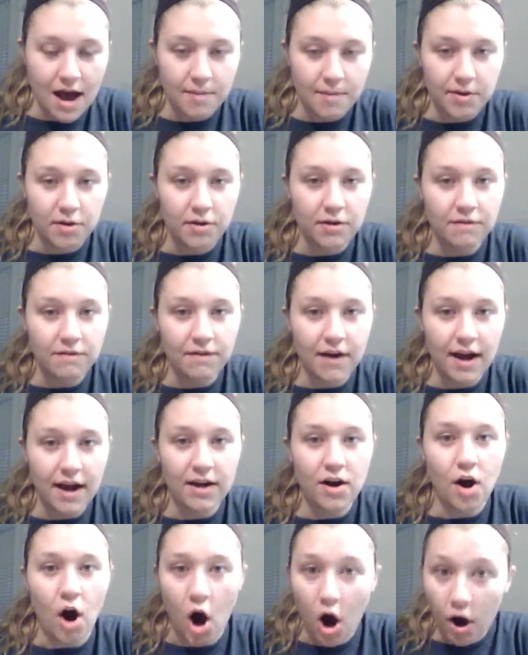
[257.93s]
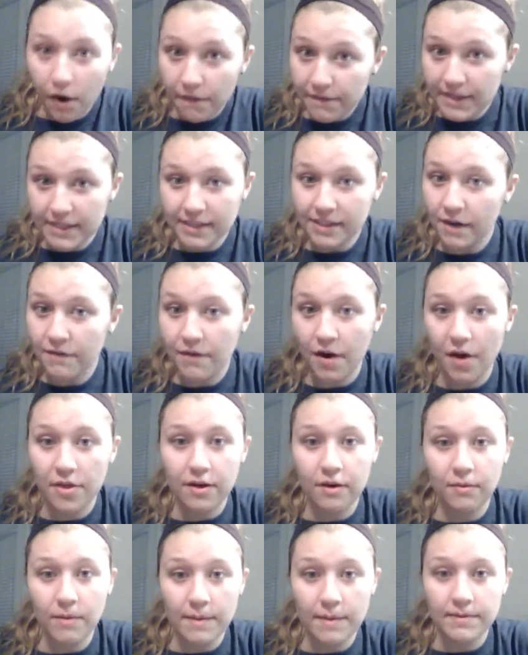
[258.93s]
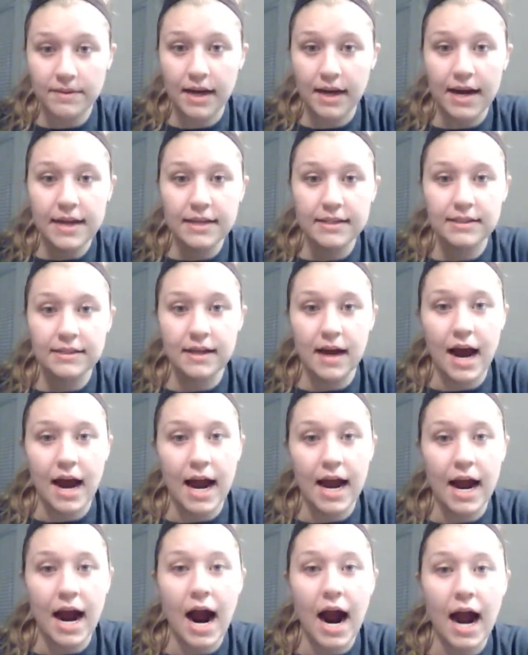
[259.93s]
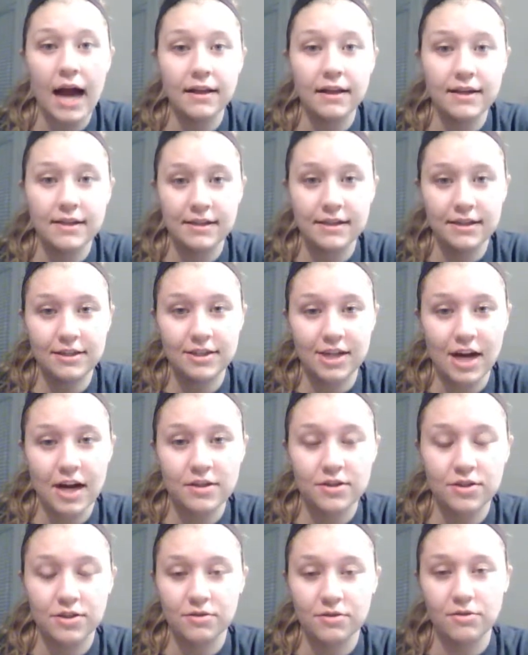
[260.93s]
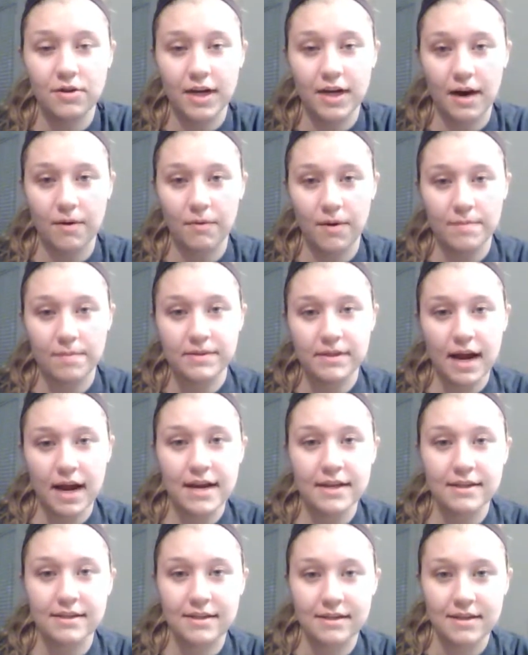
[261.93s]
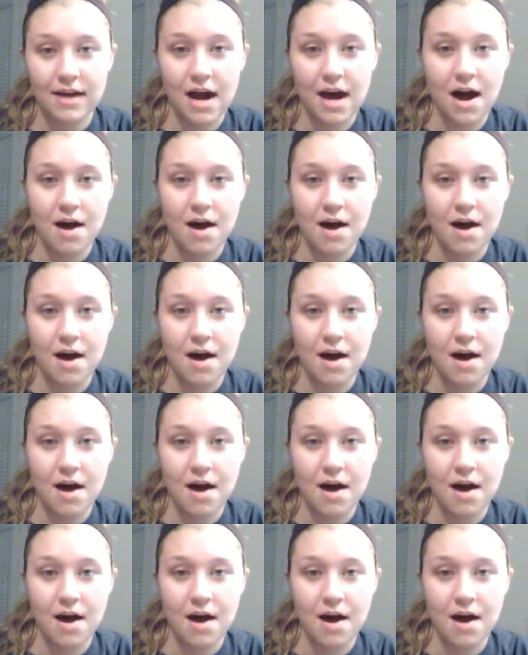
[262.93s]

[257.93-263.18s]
You can find all of this stuff on their websites. I highly suggest you look at websites.